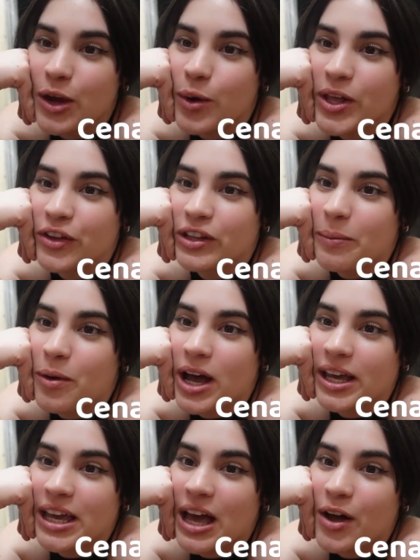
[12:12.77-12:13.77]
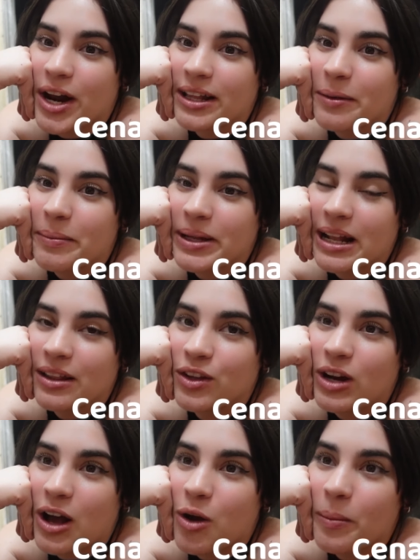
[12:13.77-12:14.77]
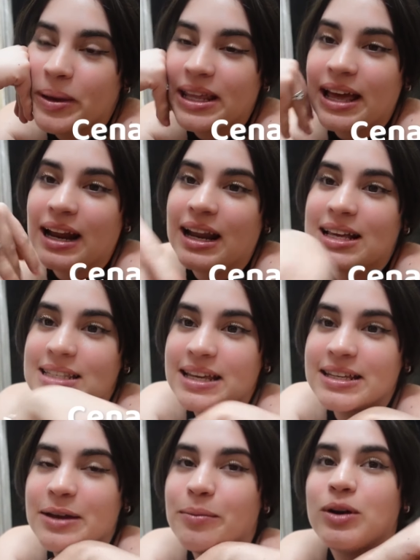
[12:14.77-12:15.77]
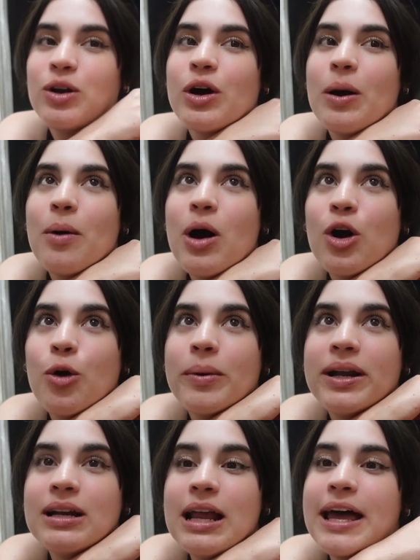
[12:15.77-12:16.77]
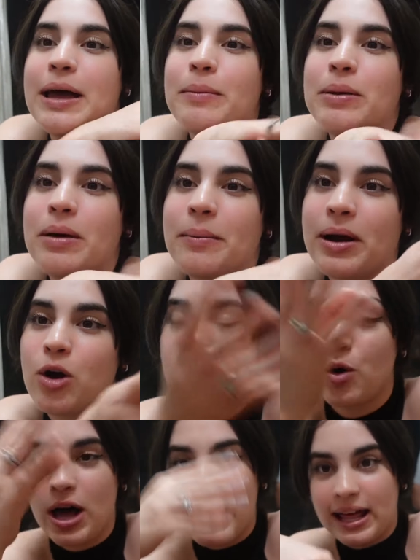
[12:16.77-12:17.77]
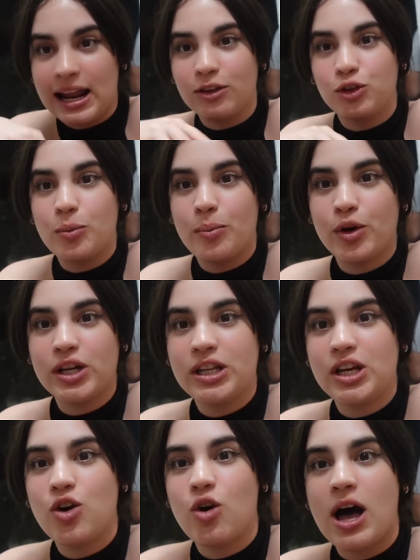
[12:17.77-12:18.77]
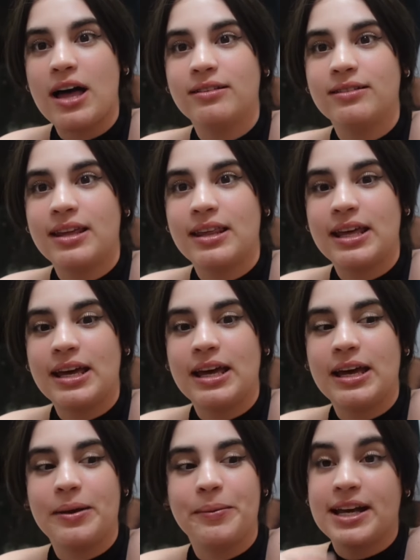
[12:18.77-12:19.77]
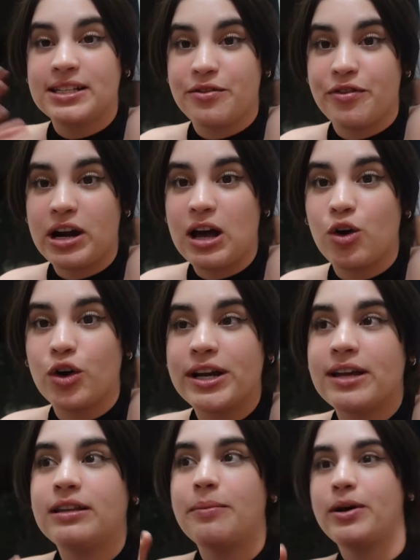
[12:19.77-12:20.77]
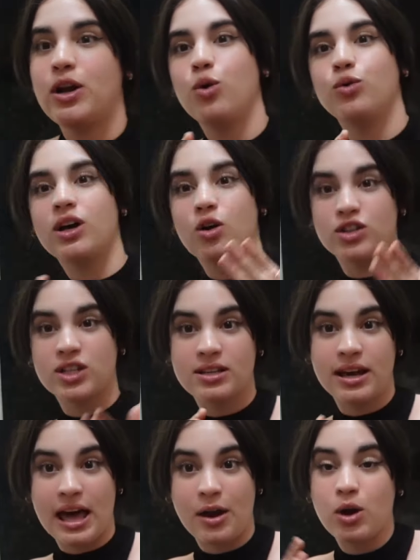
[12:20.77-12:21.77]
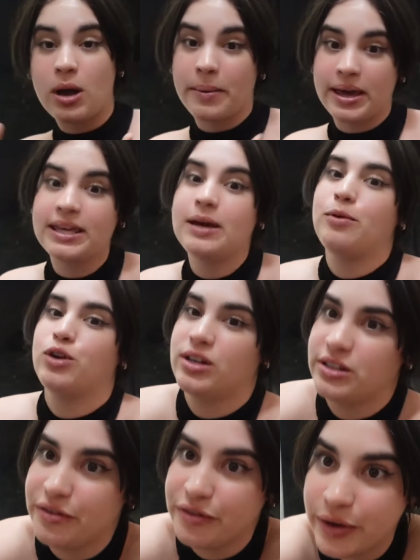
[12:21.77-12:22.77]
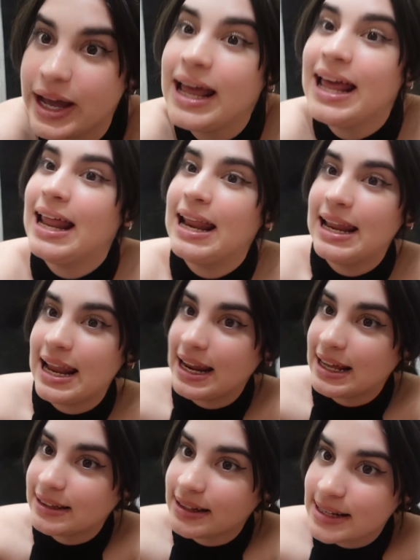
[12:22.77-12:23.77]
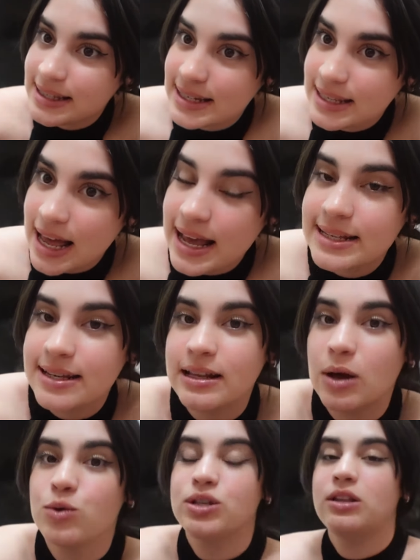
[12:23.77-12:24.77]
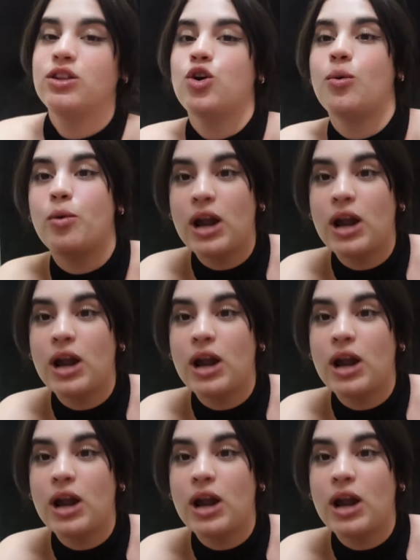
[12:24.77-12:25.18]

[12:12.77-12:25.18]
We've arrived and are finishing our meal. I already showed you what we ordered. My mom, as she got a little bit ahead before the power went out. But some things were left halfway because the electricity went out and the pot is being used.